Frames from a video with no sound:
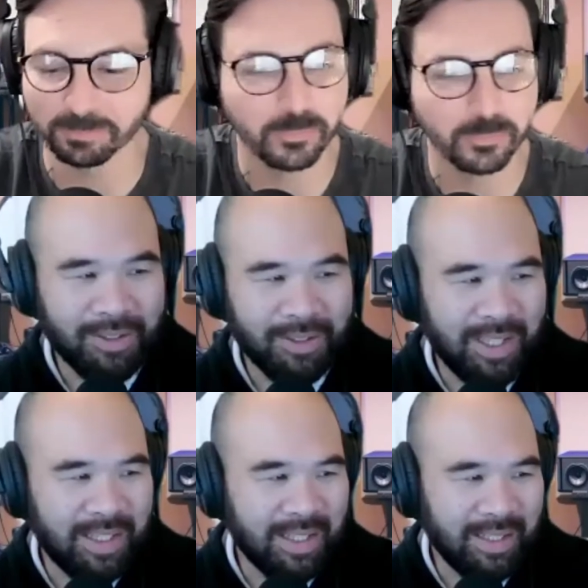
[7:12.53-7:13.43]

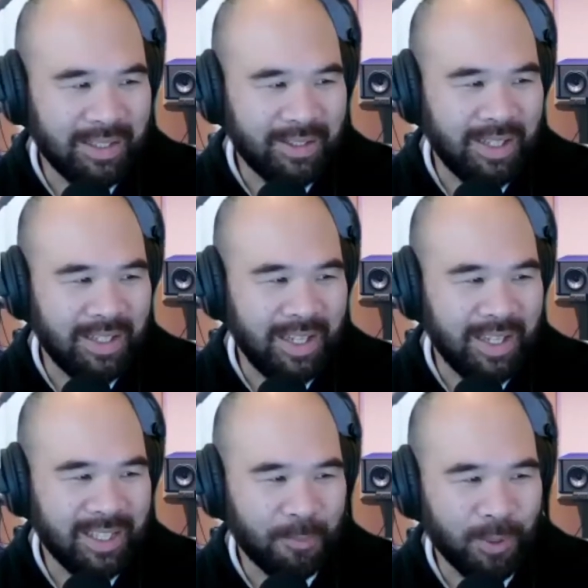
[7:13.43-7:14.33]
Agreed. Next
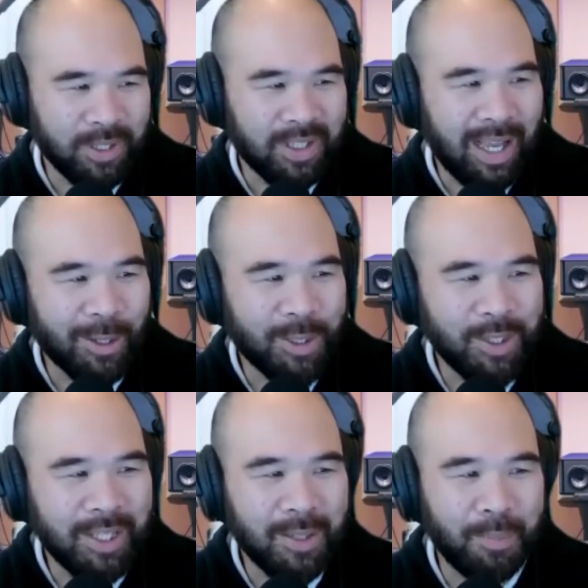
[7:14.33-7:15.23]
up was how to
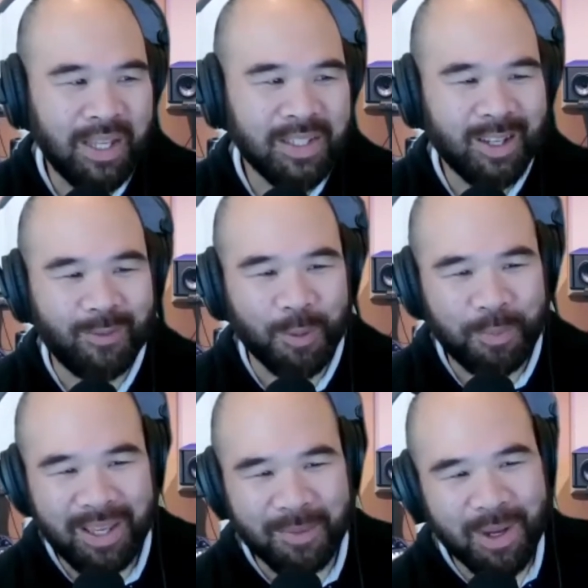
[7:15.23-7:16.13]
get the best out of your
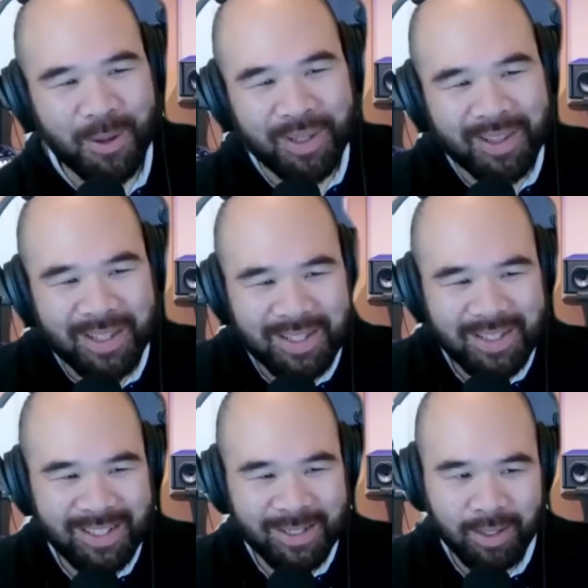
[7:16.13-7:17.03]
PMO with Lindsay
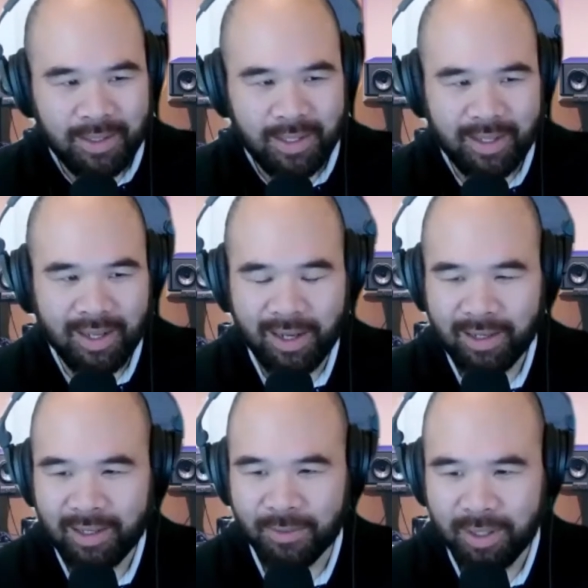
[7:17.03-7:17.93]
Scott and
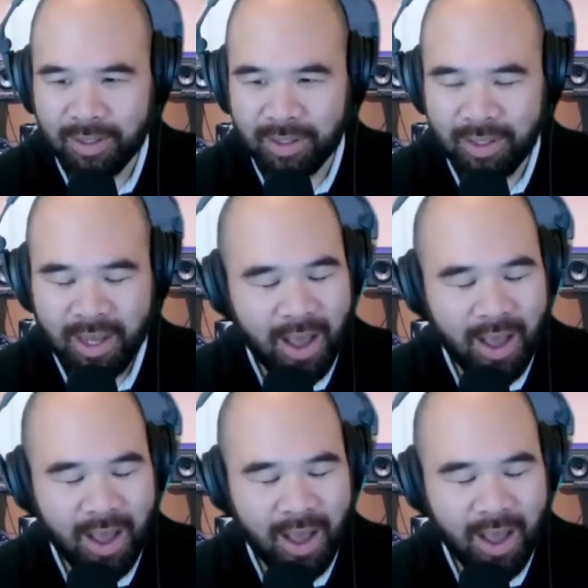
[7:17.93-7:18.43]
Eileen Roden.